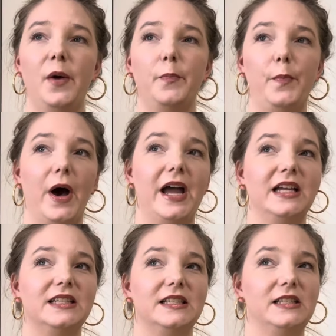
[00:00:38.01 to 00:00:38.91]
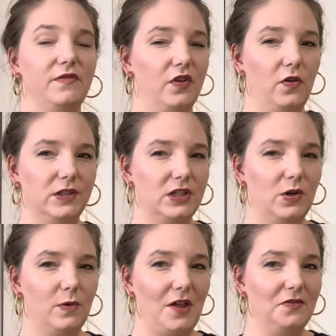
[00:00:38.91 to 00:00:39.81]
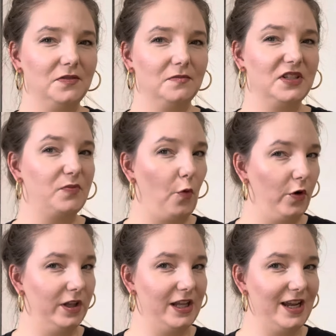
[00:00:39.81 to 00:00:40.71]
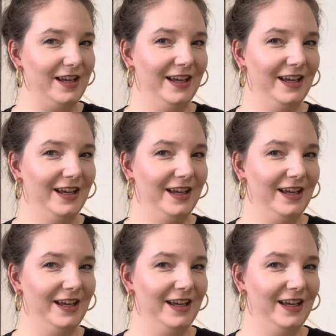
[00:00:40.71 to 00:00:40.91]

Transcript: but it's difficult to do without spoiling